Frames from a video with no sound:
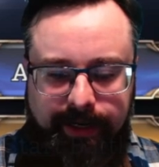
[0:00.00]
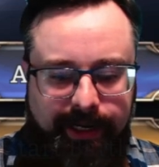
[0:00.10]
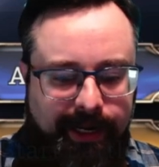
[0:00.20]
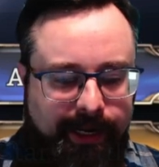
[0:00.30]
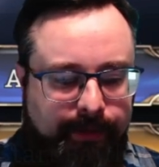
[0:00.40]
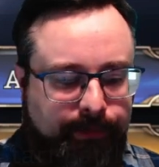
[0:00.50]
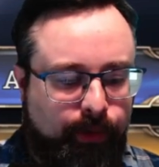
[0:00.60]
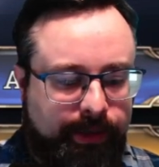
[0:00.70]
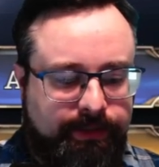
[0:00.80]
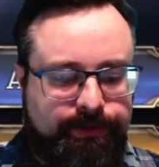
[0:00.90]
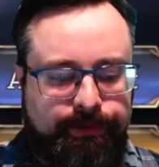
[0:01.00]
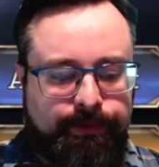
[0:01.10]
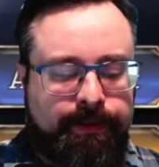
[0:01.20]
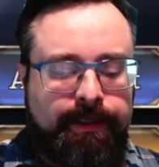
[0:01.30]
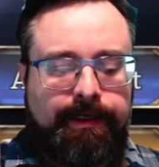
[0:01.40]
I am going
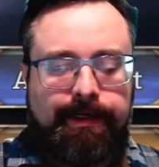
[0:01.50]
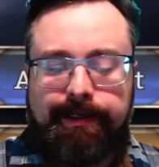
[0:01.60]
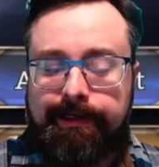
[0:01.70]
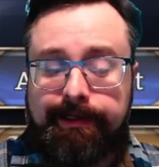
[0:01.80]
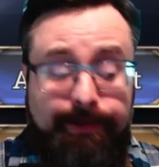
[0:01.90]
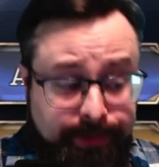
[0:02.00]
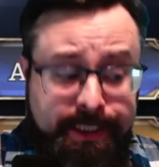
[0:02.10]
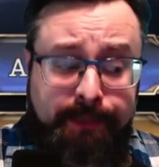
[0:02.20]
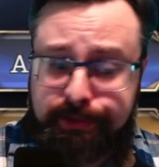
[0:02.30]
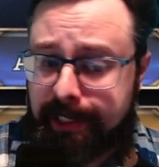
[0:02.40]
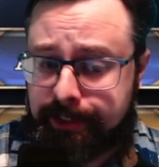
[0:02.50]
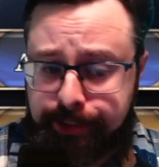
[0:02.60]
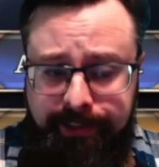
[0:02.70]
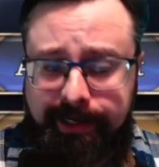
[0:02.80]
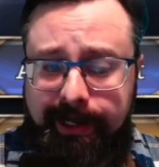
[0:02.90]
to do the same
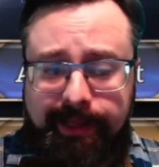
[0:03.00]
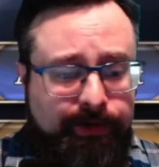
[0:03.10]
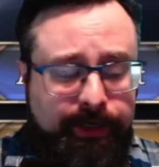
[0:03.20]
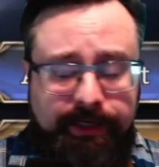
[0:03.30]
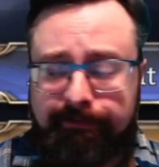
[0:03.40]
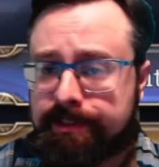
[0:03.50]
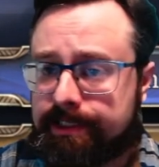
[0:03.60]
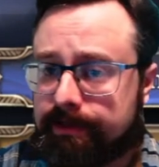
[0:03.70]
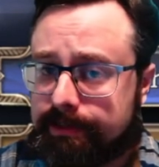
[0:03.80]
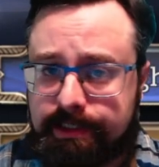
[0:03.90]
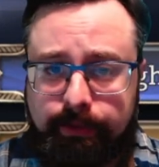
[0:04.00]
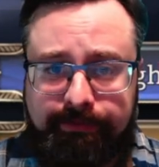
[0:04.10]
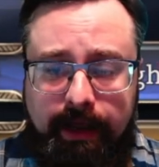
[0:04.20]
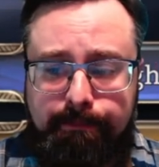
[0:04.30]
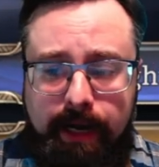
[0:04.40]
strategy. The only difference here is that we've
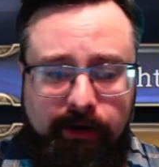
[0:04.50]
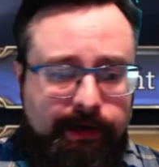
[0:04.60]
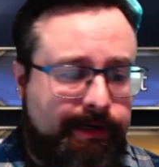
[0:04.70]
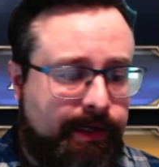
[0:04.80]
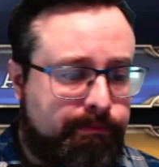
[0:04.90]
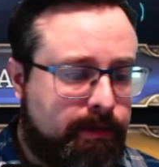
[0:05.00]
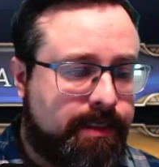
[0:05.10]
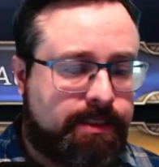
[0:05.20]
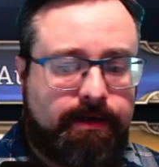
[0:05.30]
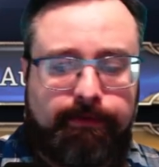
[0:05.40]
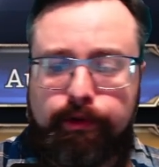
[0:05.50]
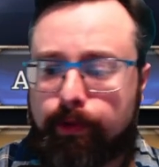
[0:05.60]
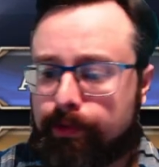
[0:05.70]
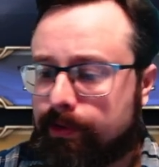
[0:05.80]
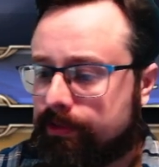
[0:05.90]
got Baron in place of
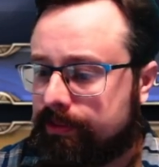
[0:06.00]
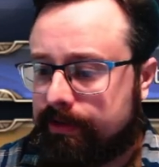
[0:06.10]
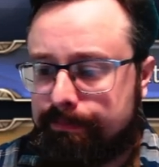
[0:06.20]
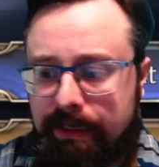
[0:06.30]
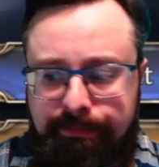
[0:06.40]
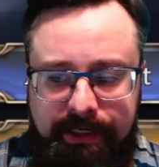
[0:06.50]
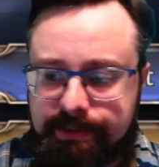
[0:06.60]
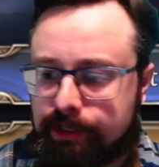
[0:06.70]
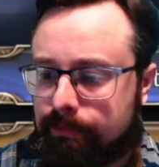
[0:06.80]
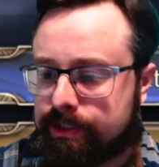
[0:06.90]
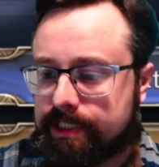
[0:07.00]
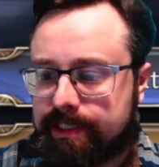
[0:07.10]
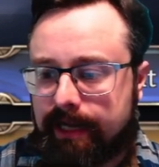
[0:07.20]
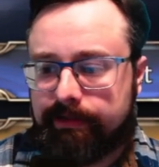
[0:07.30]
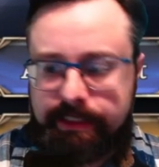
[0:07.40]
Torodor. The BP is almost
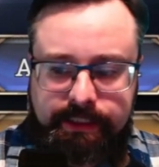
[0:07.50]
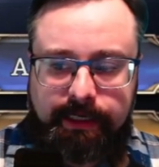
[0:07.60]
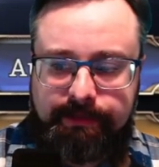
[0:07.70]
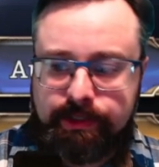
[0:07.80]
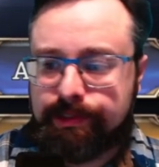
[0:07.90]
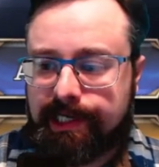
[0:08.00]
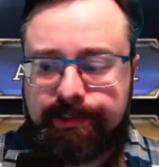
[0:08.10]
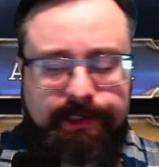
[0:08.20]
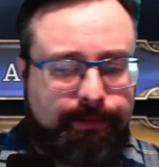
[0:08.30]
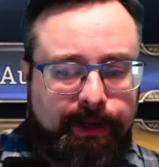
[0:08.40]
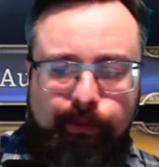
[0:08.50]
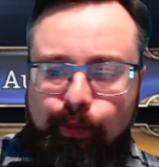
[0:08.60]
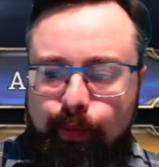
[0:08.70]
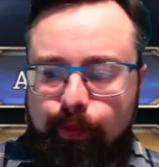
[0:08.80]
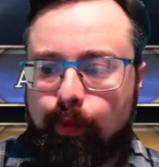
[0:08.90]
exactly the same. This one's actually about
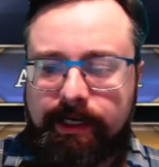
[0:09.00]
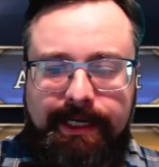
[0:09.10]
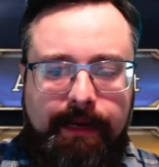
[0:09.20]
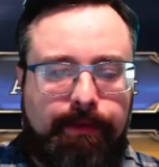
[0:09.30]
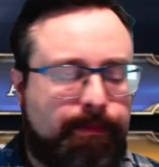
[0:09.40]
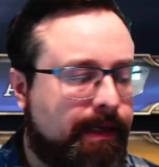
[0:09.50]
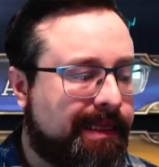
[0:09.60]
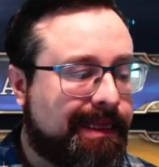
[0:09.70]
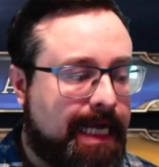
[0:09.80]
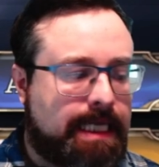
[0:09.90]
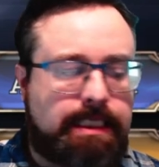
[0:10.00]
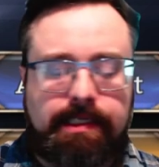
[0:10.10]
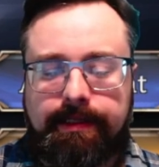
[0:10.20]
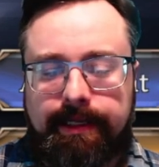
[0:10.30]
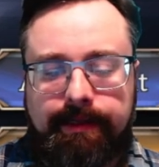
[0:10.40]
1k BP less
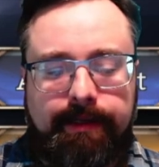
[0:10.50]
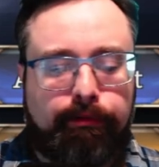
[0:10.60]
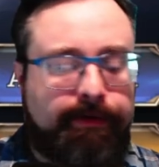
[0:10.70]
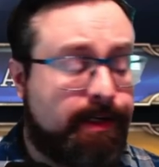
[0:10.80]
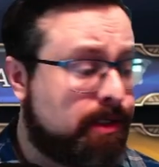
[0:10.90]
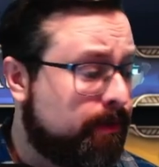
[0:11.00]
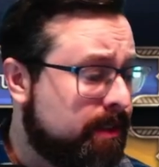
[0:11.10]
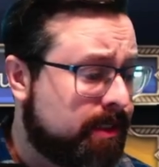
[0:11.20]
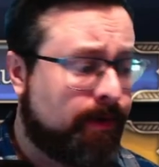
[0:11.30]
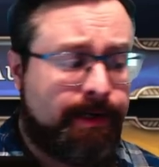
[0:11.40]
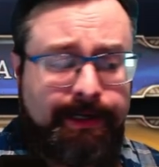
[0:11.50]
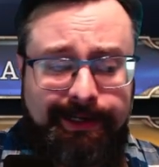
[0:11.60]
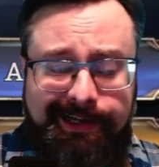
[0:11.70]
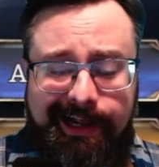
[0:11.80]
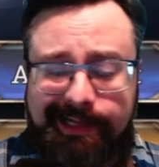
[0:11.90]
than the previous one, so
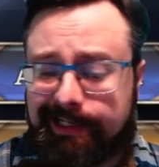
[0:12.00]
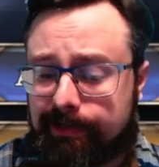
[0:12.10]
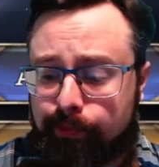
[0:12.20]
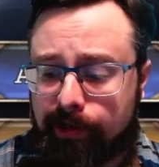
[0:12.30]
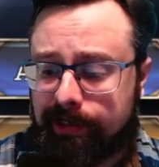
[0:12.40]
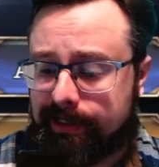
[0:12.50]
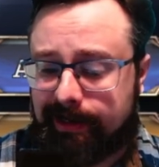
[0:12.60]
I think it'll work.